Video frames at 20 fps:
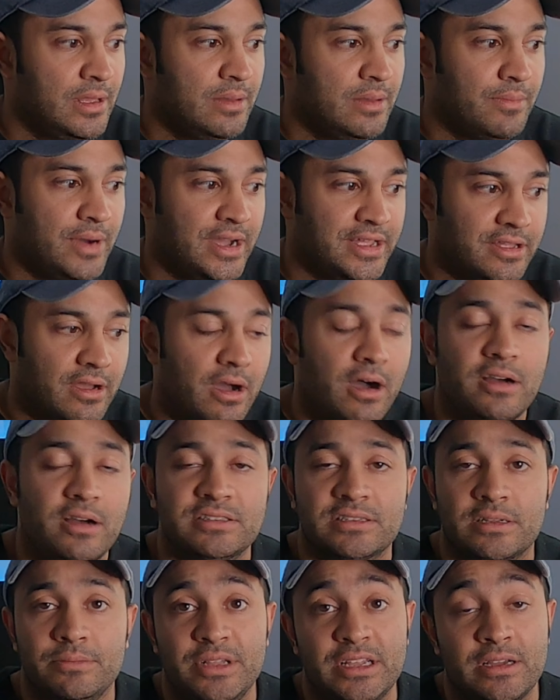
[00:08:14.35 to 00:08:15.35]
My yaw is
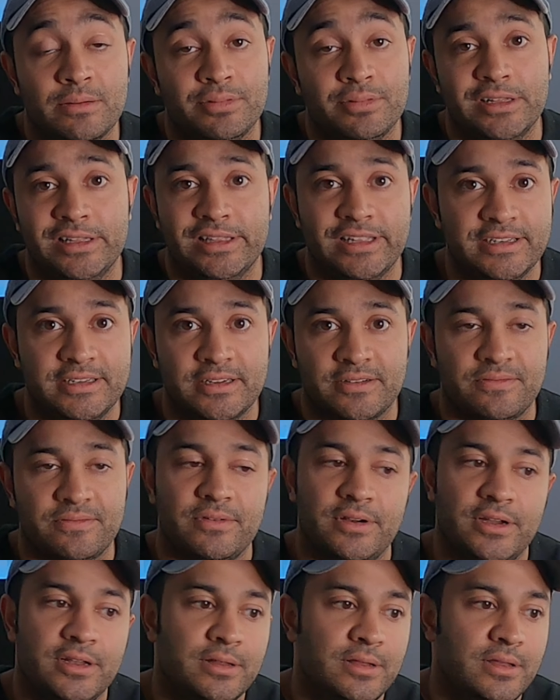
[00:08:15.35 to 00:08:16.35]
going to be completely
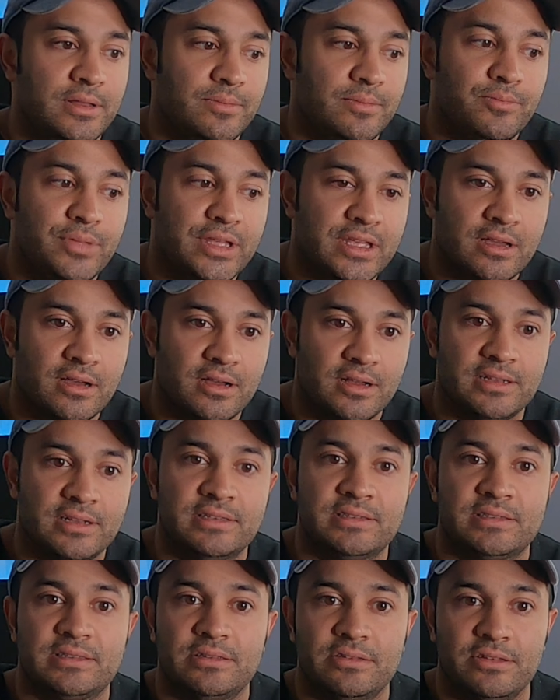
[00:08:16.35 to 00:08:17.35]
different,
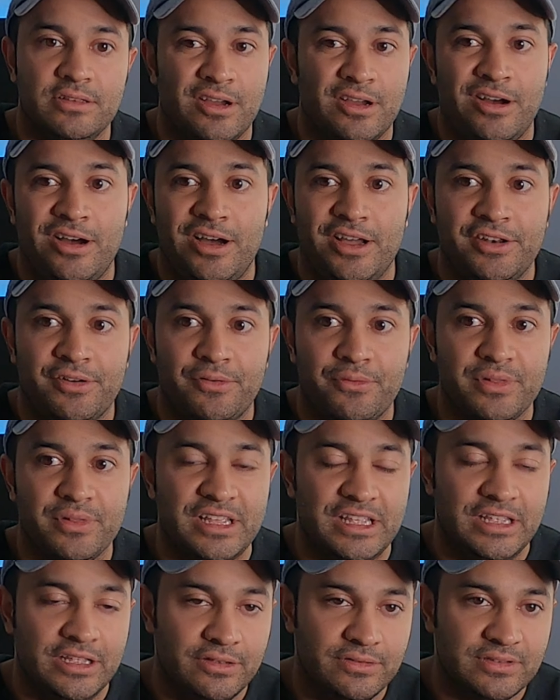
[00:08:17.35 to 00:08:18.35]
because yaw I don't really
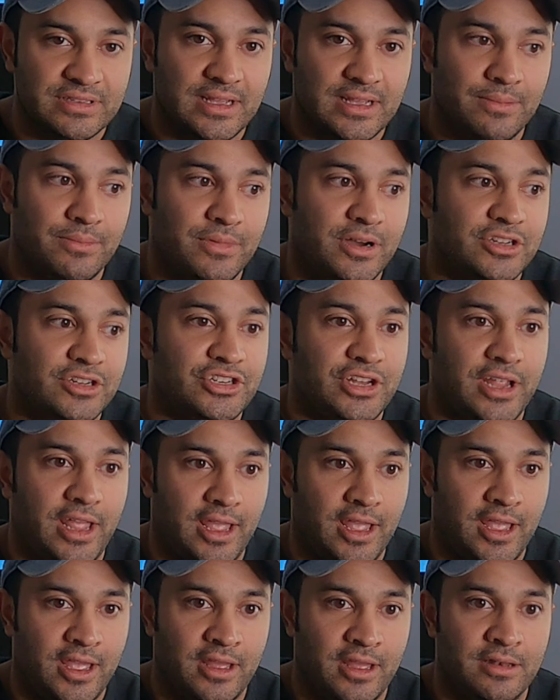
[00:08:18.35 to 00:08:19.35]
use that much,
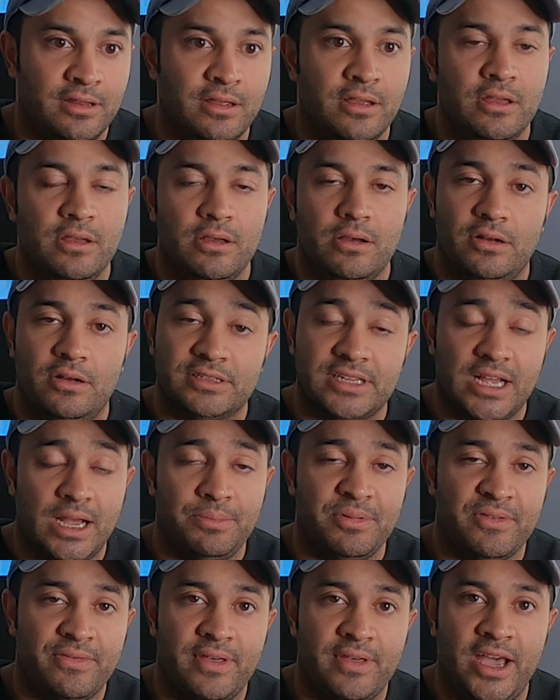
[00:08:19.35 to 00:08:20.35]
and on top
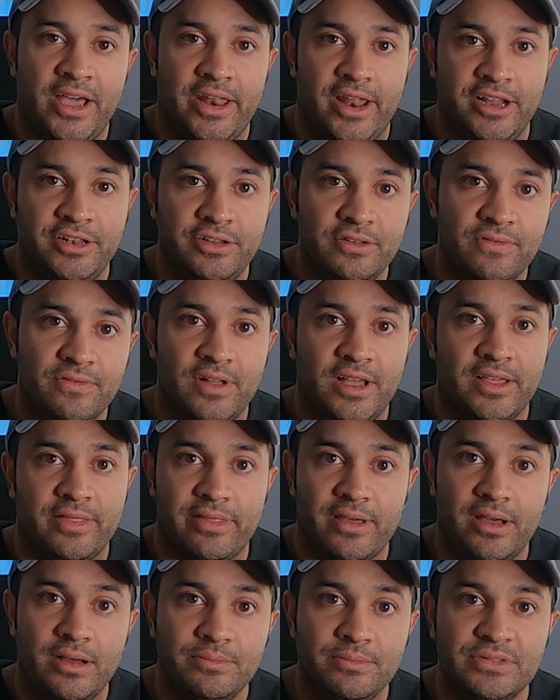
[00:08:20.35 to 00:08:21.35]
of that I do fly
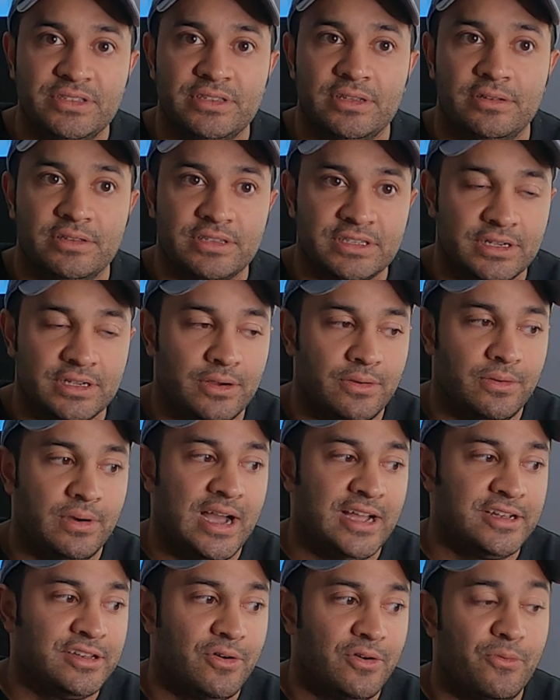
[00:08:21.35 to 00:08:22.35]
thumbs, so
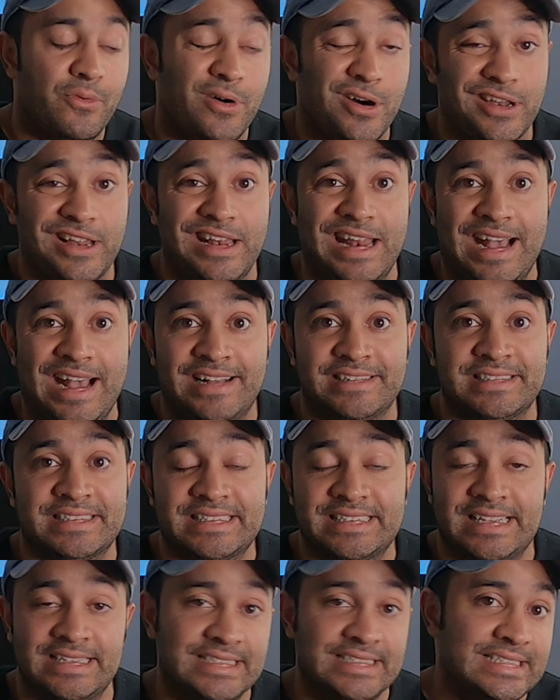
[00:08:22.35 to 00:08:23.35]
I don't want it as
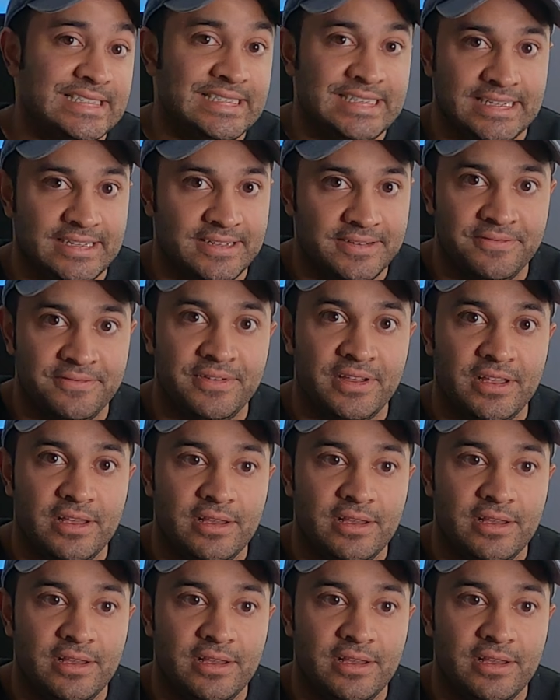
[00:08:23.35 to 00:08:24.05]
sensitive